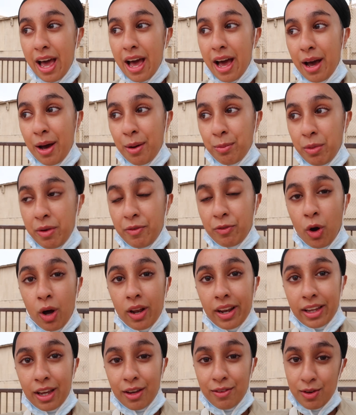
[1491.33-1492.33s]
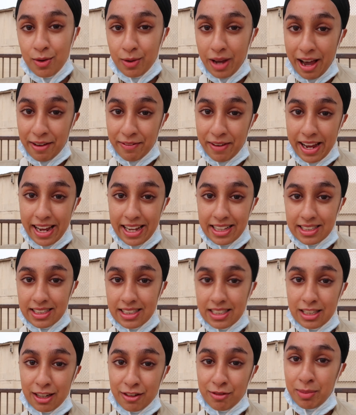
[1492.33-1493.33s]
Um, we've got like a few cafes
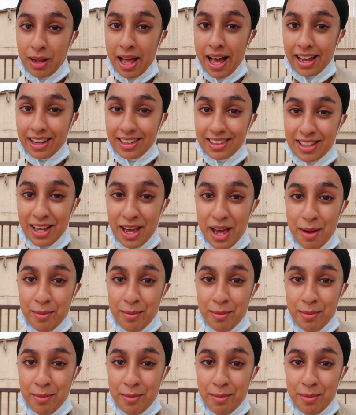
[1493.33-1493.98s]
and stuff planned,